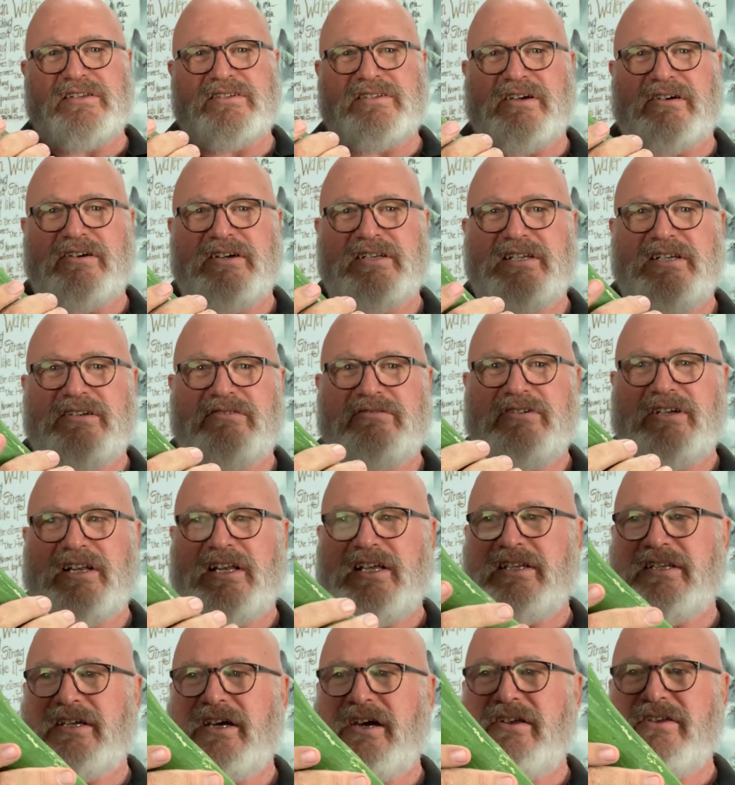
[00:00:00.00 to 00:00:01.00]
so I didn't
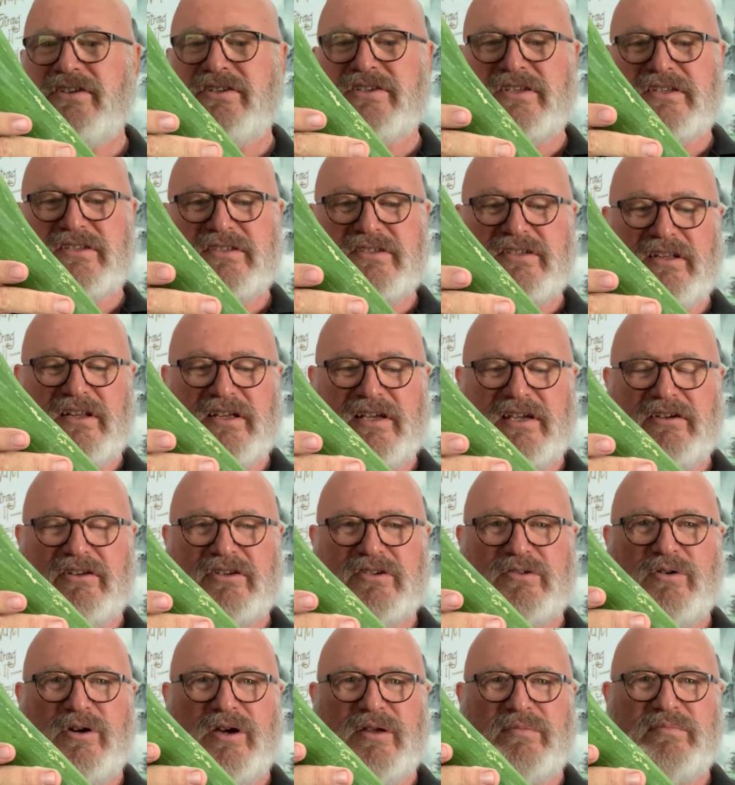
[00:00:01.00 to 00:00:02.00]
really notice it until it
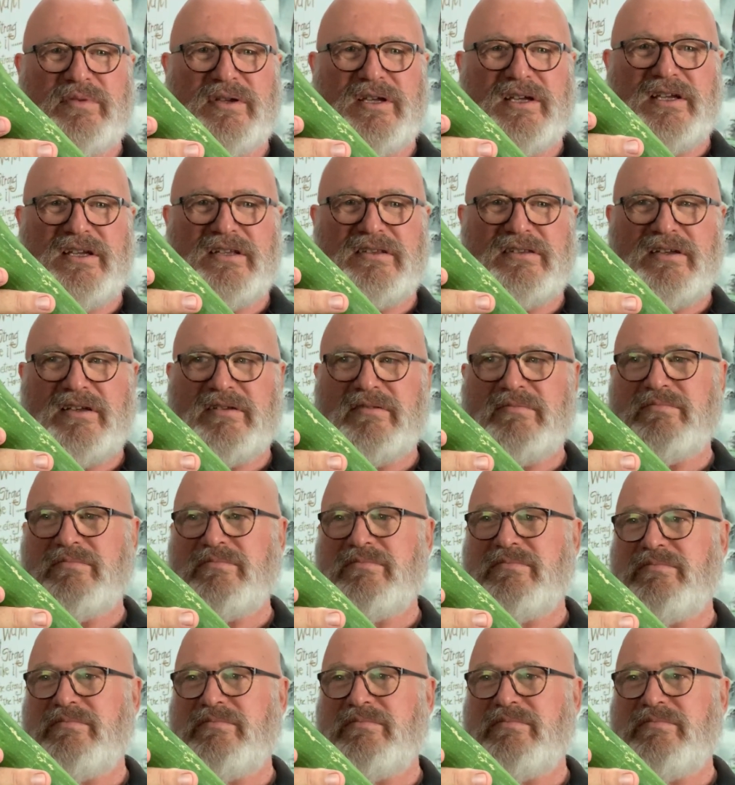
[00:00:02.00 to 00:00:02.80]
got quite big, and then